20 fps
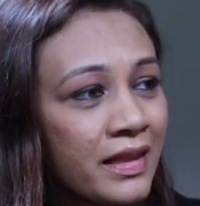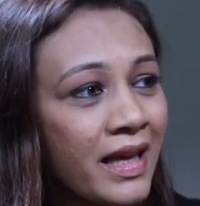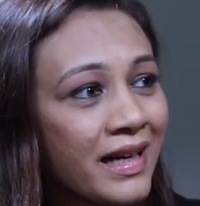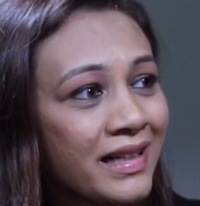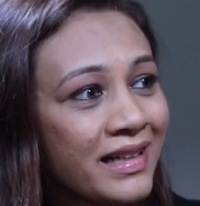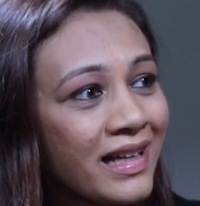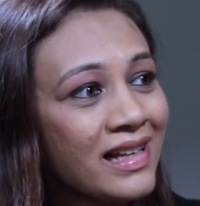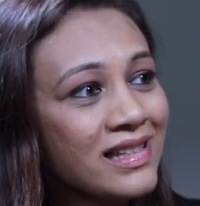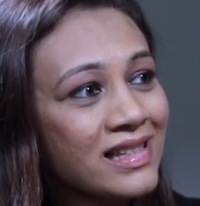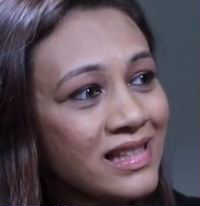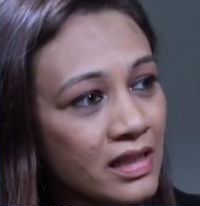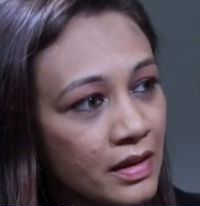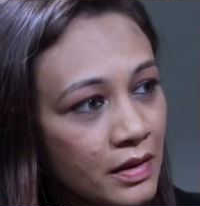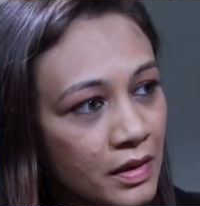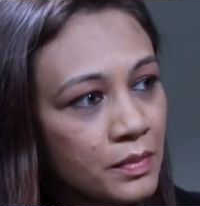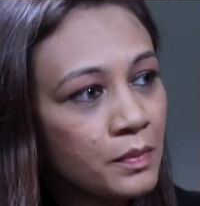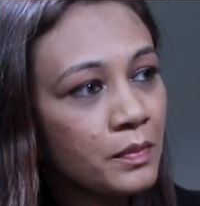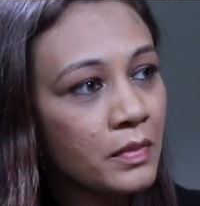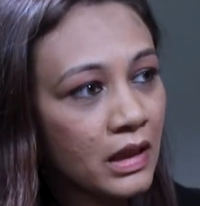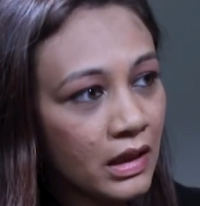That
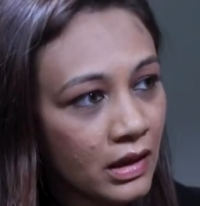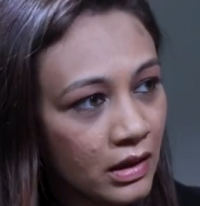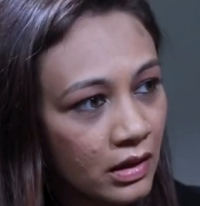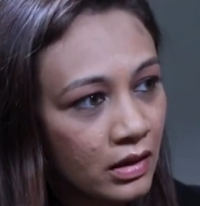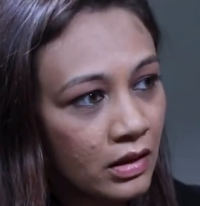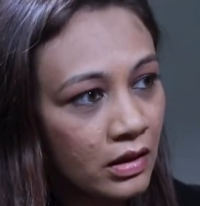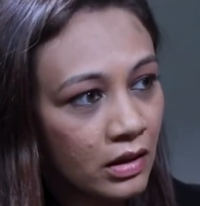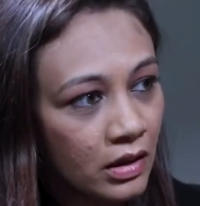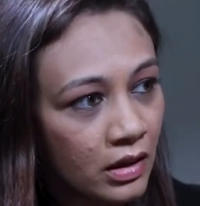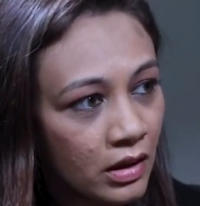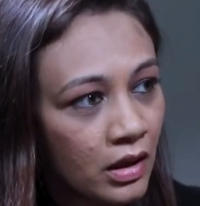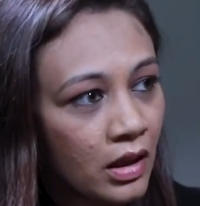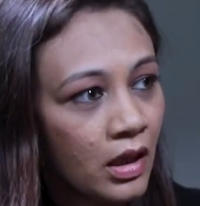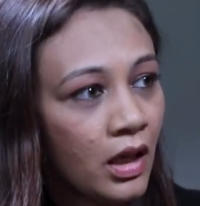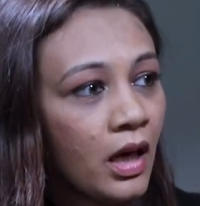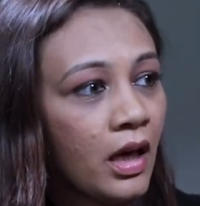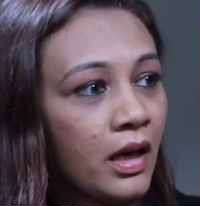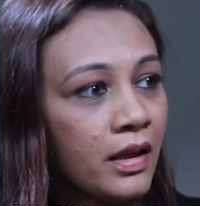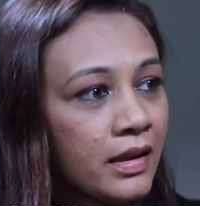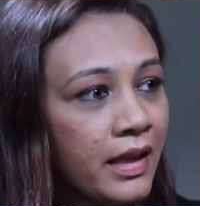doesn't mean
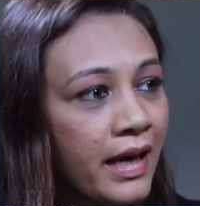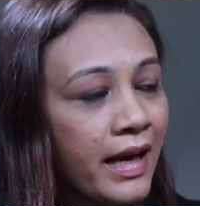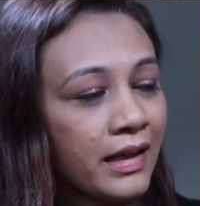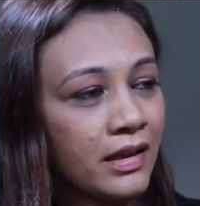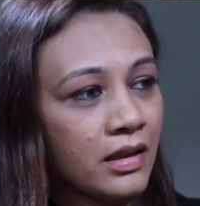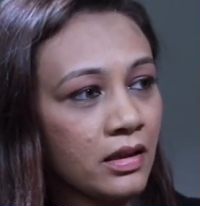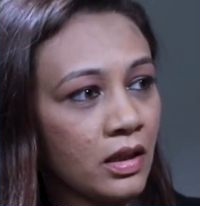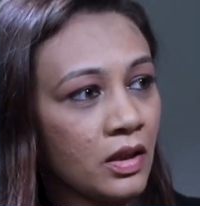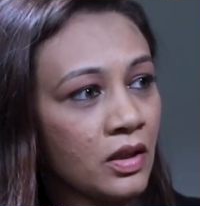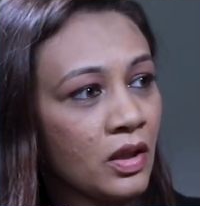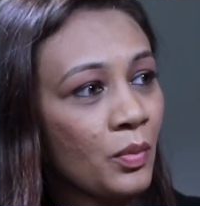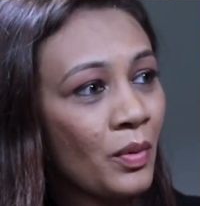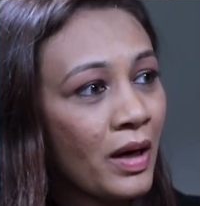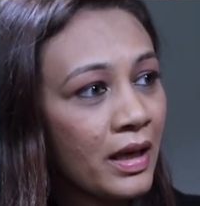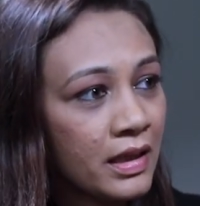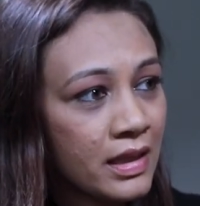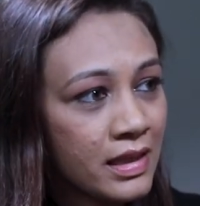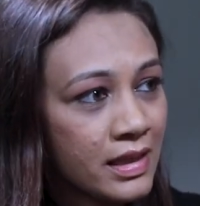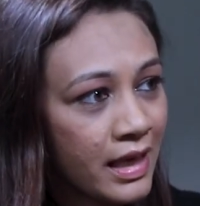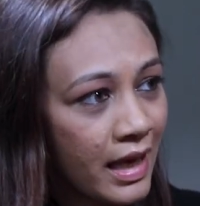that the
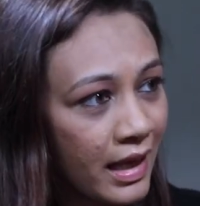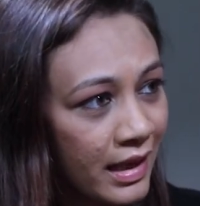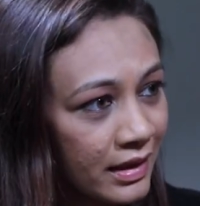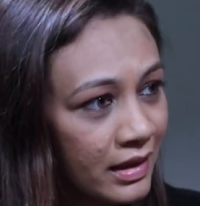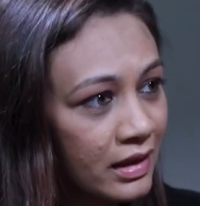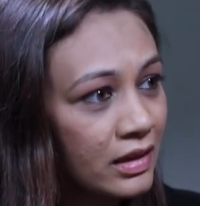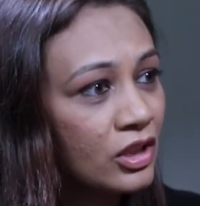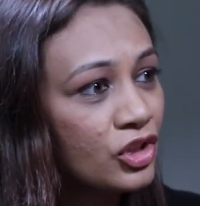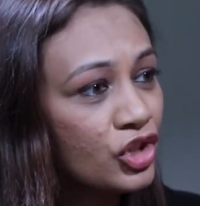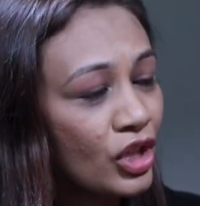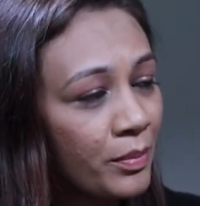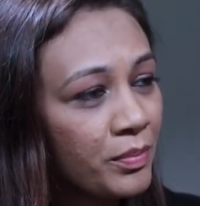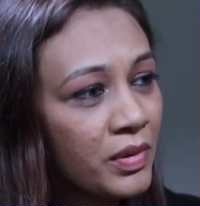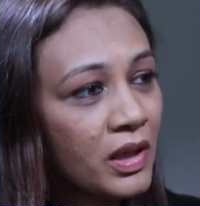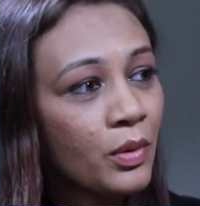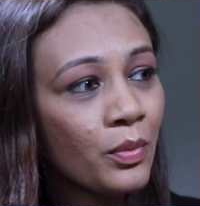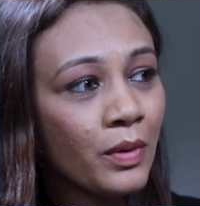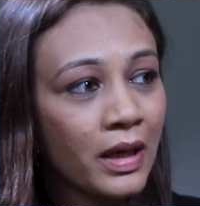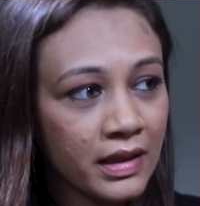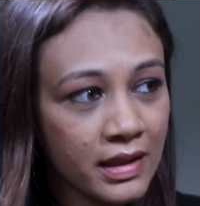one is healthier, the
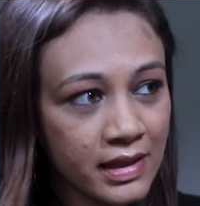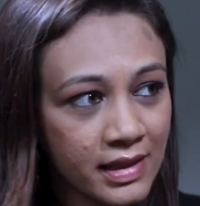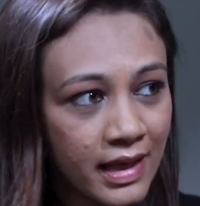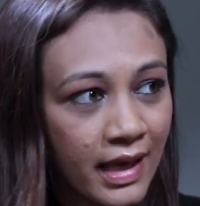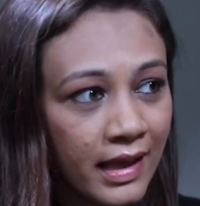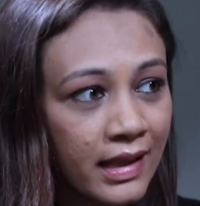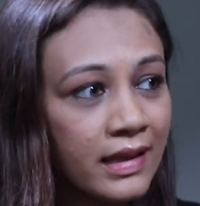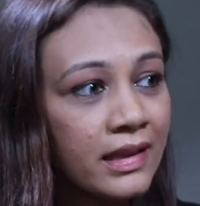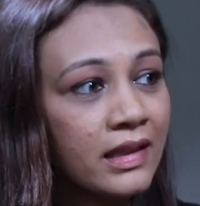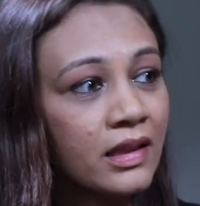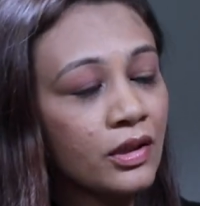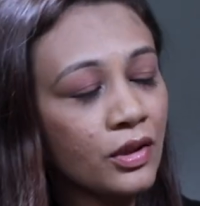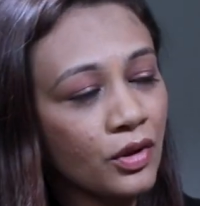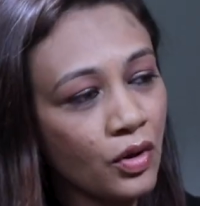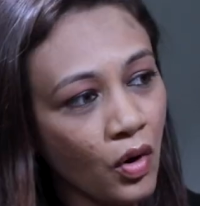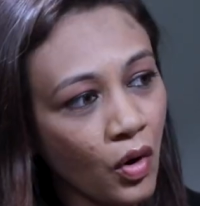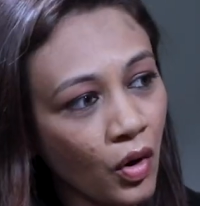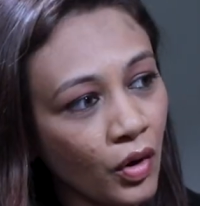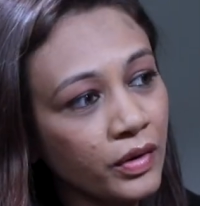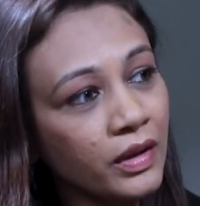chubbier one is healthier
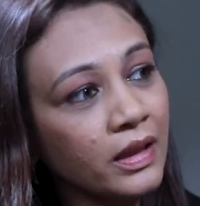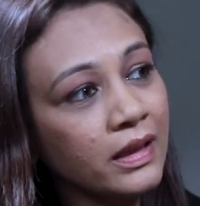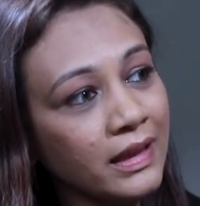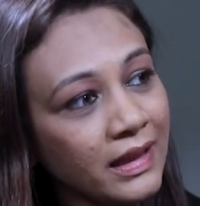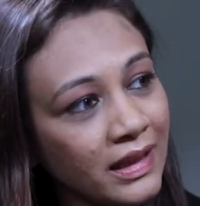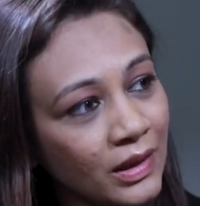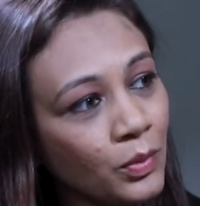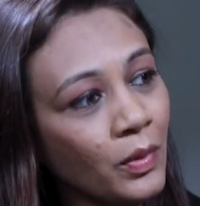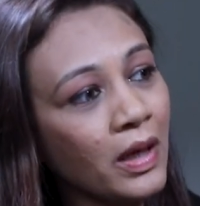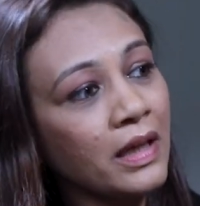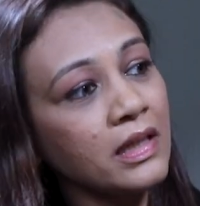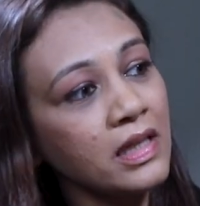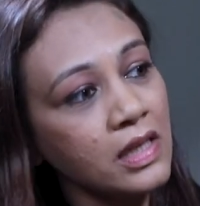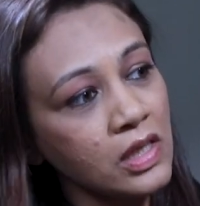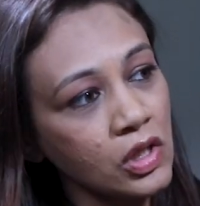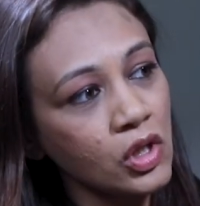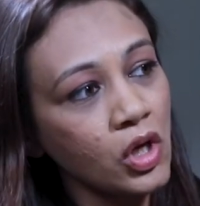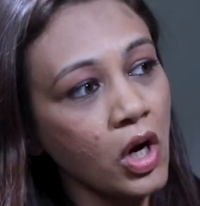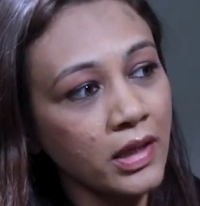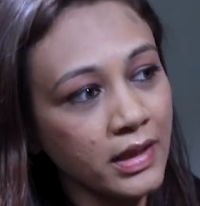or the lean one
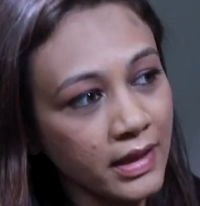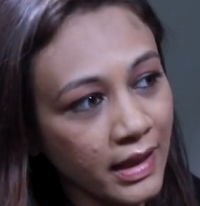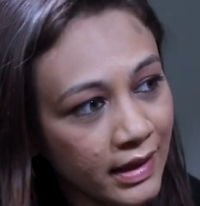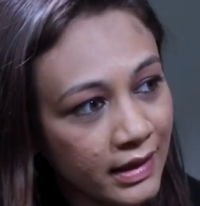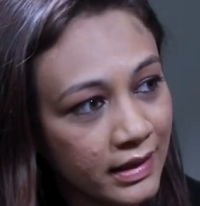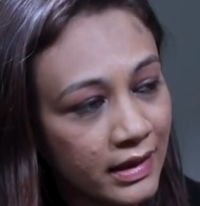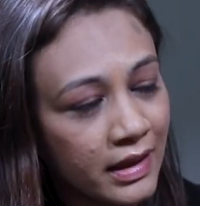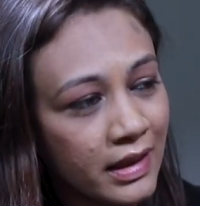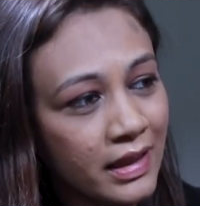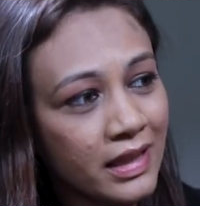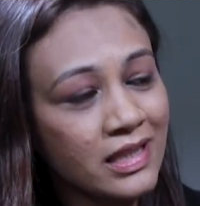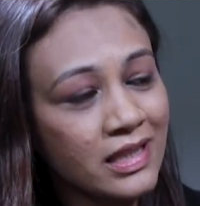is not healthier.